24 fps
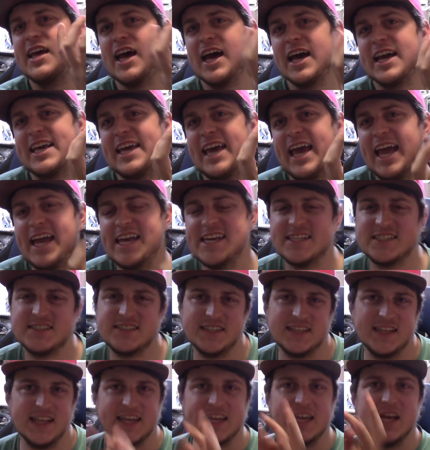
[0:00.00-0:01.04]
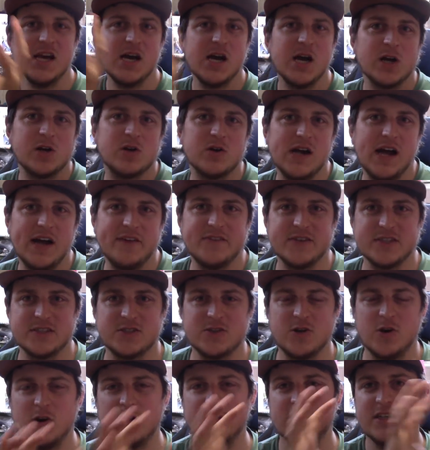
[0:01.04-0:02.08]
a case and like a graphics
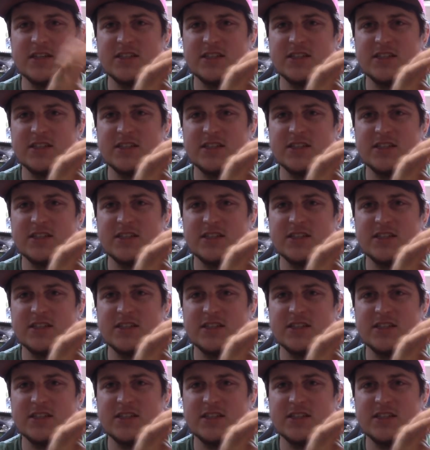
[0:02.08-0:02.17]
card,